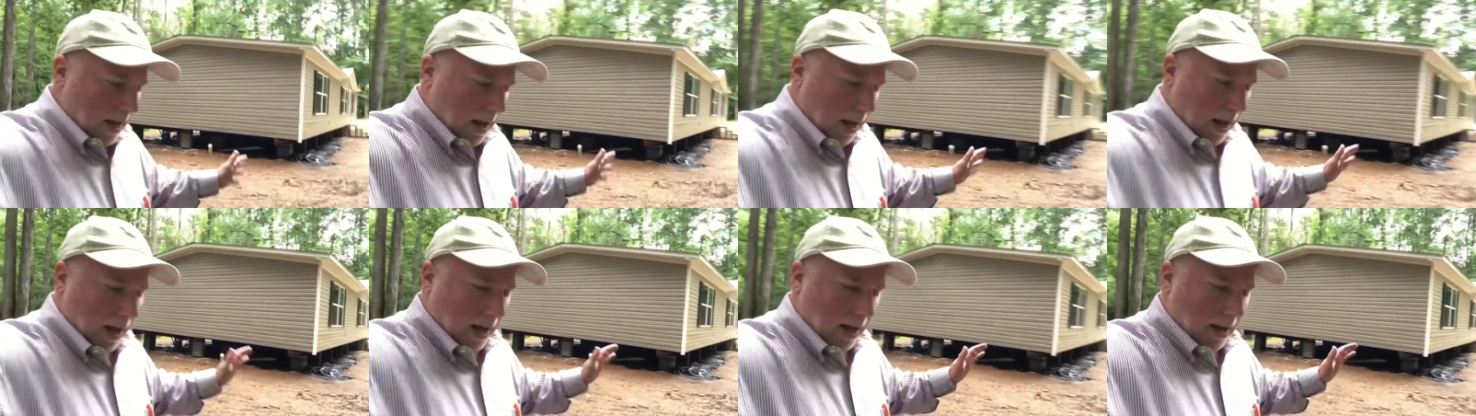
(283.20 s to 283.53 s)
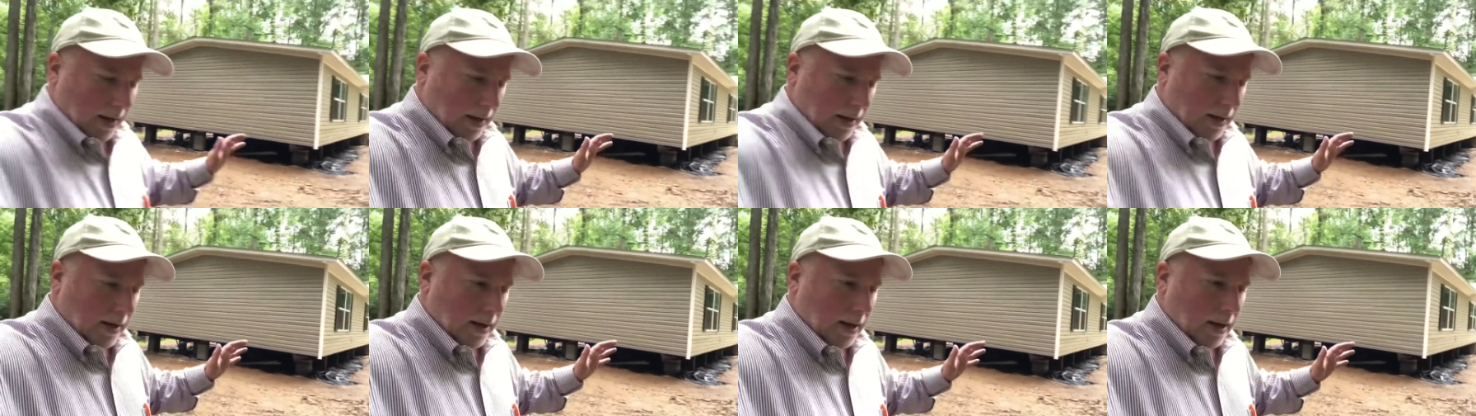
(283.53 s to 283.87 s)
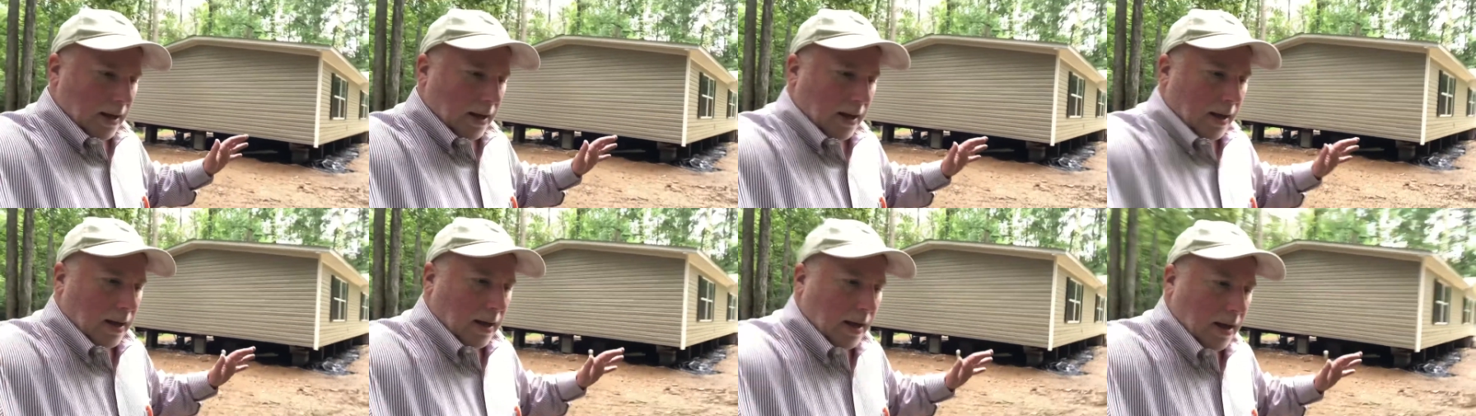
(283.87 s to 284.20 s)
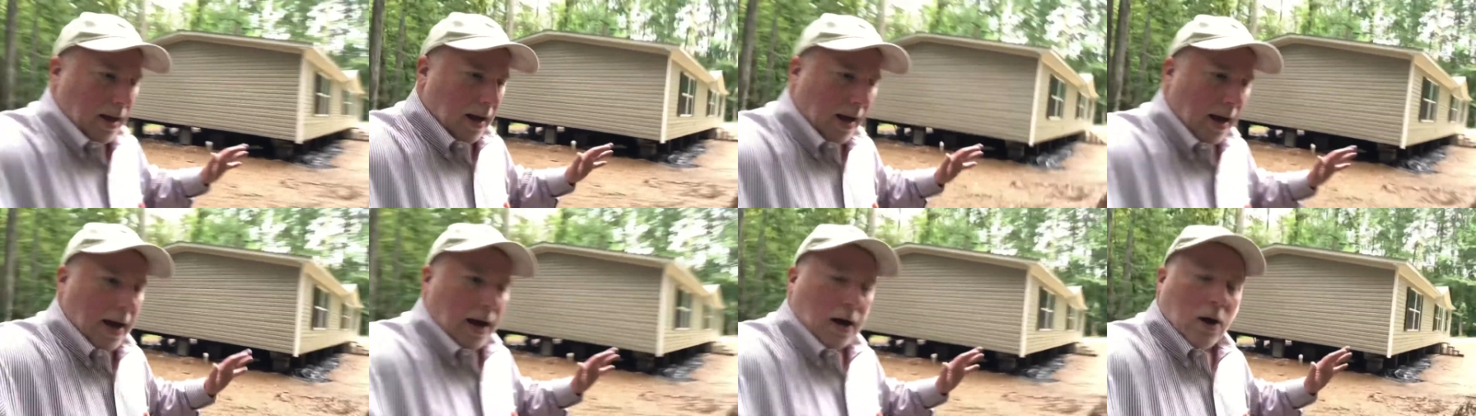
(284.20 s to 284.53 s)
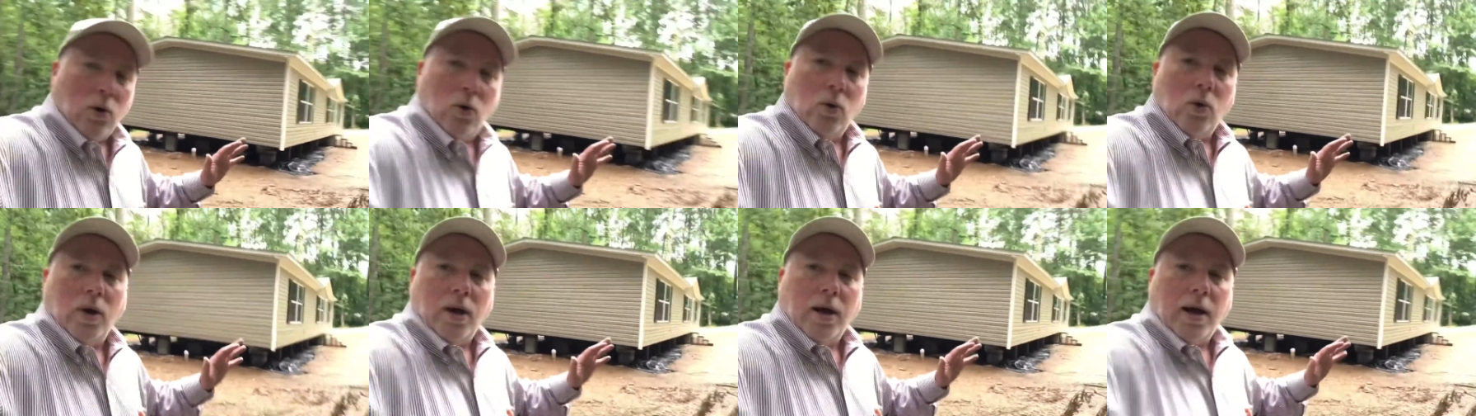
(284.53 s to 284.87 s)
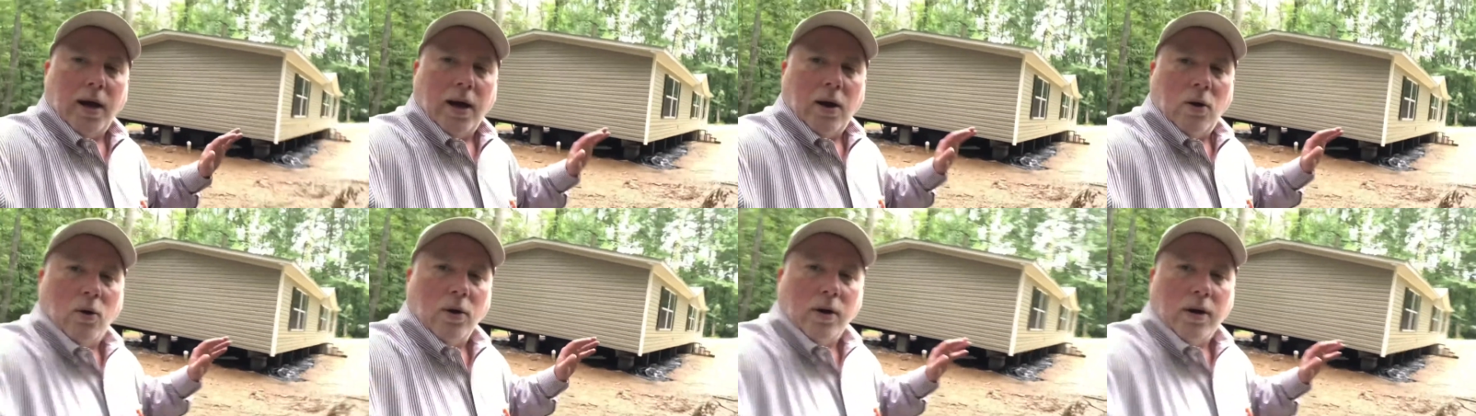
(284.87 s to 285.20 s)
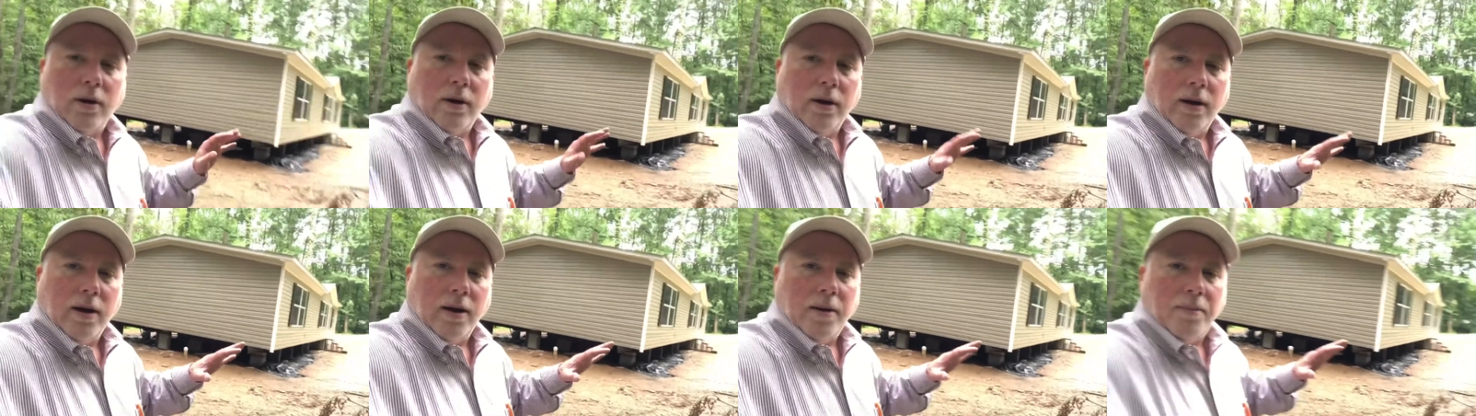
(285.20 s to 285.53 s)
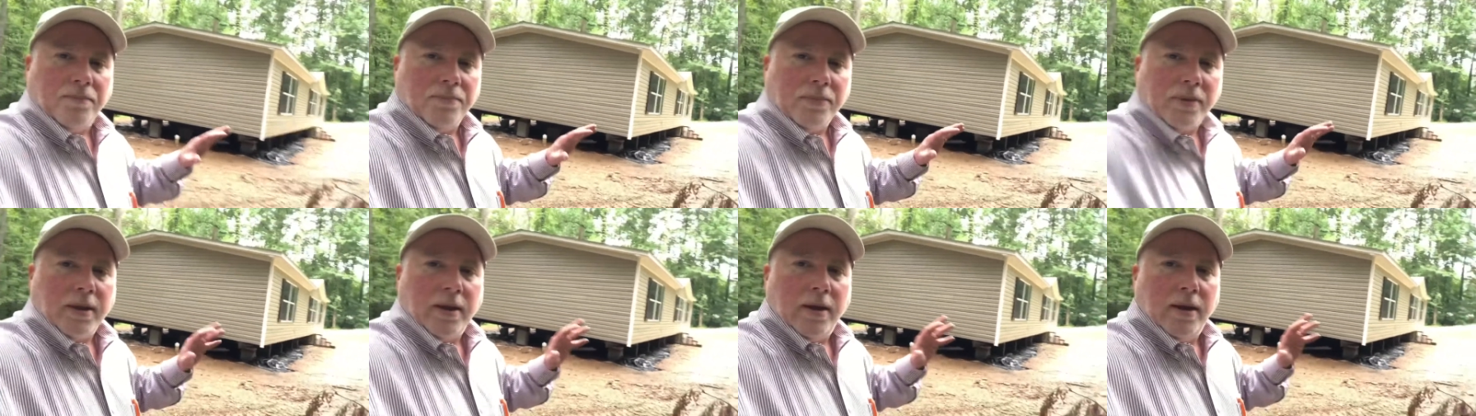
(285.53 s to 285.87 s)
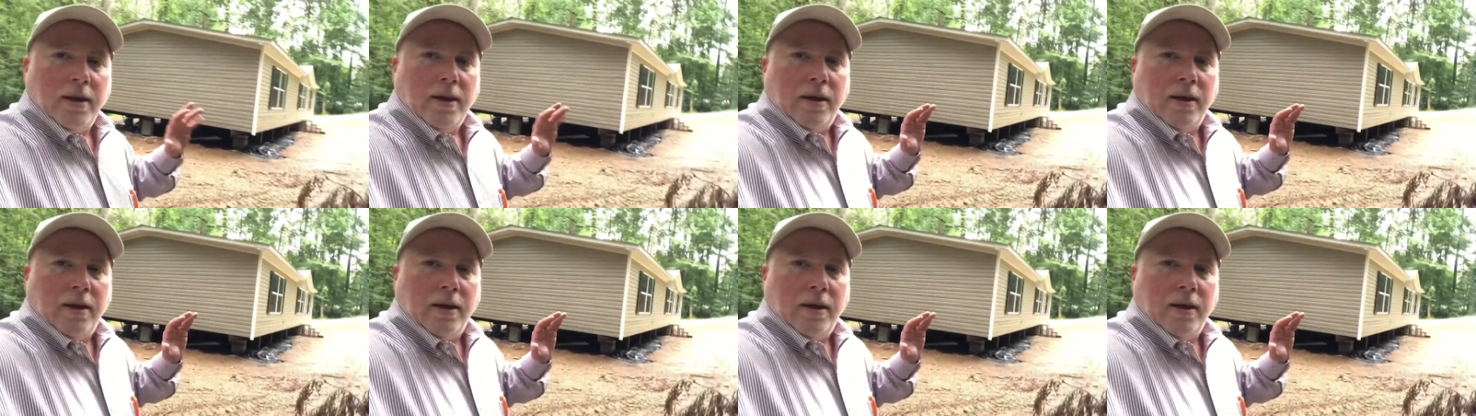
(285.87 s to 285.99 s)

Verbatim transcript: and how our um,